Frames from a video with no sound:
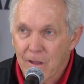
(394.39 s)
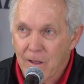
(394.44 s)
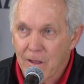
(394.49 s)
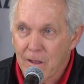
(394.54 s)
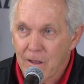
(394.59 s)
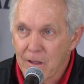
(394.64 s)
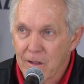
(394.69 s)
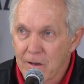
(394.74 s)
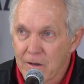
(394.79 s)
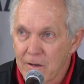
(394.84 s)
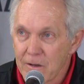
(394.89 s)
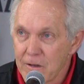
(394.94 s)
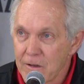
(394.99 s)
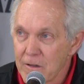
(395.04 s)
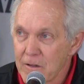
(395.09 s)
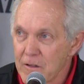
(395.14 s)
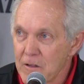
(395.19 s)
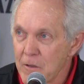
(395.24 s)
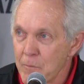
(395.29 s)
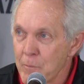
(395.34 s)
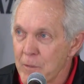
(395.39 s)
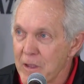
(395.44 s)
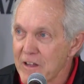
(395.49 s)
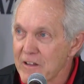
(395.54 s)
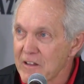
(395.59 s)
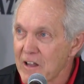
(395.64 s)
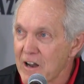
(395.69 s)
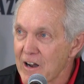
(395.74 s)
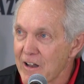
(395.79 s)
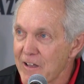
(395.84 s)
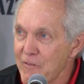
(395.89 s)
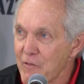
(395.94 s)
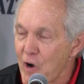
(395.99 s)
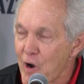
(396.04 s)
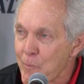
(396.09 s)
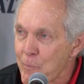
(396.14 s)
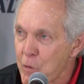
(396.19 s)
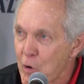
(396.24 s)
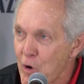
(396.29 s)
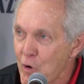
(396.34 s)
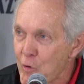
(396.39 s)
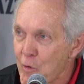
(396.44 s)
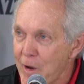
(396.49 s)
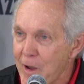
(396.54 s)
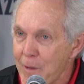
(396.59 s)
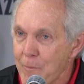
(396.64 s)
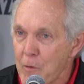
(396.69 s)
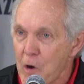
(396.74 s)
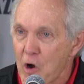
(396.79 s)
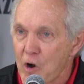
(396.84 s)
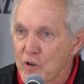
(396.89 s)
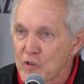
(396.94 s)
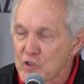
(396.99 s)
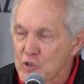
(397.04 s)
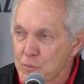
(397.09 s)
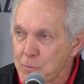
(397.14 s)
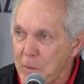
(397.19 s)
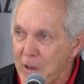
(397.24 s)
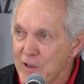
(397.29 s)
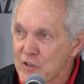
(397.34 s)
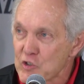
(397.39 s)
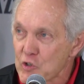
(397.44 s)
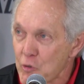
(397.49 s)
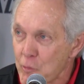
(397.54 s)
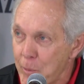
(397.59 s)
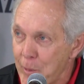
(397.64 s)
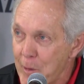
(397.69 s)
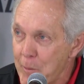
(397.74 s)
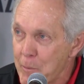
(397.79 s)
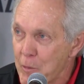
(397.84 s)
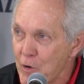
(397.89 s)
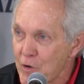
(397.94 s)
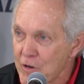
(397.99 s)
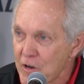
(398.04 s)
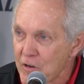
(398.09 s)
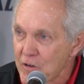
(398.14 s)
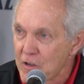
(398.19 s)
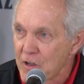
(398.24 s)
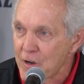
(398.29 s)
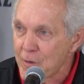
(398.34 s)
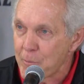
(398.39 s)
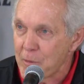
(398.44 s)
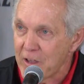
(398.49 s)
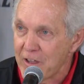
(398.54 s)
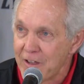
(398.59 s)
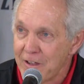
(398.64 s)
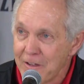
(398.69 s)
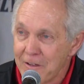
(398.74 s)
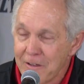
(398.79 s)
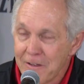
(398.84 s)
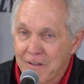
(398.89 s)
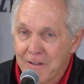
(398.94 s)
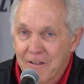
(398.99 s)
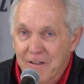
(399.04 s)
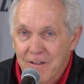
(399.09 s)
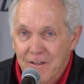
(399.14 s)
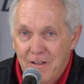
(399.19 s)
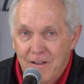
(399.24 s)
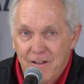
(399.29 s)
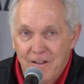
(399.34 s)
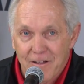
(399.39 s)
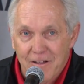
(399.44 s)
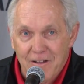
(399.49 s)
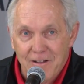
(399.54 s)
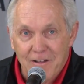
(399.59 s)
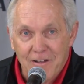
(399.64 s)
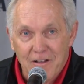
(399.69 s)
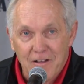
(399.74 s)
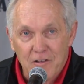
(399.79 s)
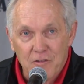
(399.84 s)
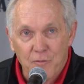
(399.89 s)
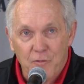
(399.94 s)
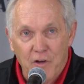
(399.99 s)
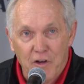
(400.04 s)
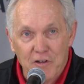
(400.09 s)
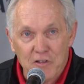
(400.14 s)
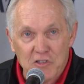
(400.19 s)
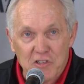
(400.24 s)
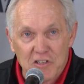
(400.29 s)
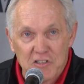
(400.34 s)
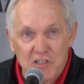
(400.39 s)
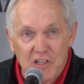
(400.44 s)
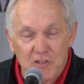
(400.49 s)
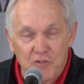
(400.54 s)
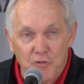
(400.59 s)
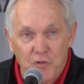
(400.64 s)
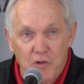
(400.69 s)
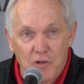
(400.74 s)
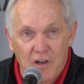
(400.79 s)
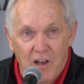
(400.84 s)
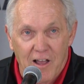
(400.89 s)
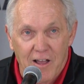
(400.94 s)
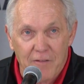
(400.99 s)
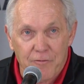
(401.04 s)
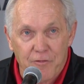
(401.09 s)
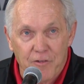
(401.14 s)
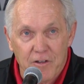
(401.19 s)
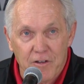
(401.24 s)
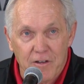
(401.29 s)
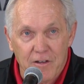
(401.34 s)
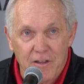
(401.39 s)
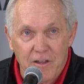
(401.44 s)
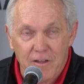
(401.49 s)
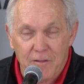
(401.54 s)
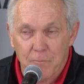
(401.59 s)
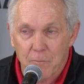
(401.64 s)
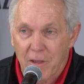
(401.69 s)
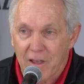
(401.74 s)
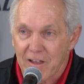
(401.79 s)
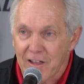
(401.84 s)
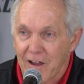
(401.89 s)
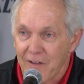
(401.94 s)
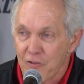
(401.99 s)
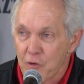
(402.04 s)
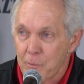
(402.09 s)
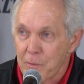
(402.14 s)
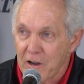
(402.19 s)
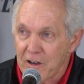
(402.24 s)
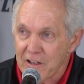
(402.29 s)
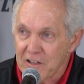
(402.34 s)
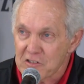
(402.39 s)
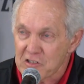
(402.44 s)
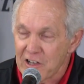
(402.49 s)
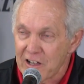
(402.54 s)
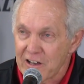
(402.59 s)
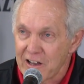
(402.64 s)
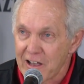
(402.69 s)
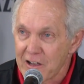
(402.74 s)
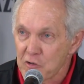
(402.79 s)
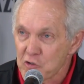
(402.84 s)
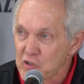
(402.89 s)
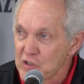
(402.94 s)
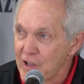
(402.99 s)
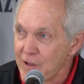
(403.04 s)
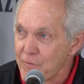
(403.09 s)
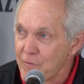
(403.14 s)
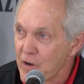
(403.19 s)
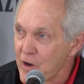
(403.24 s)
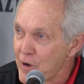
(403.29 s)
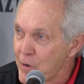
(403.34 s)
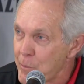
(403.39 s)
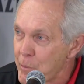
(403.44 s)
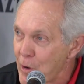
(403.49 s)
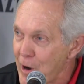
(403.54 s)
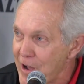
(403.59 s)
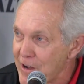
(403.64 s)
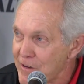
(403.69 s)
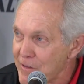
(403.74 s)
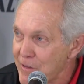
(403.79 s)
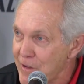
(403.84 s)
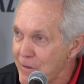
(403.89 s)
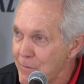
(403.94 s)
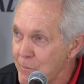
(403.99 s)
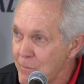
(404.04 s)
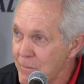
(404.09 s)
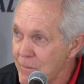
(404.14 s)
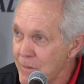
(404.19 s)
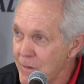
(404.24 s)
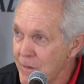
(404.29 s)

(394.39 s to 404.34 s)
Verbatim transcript: And the men that leave our program are special people and are going to be uh, very successful in life and, and make everybody at San Diego State very proud of them.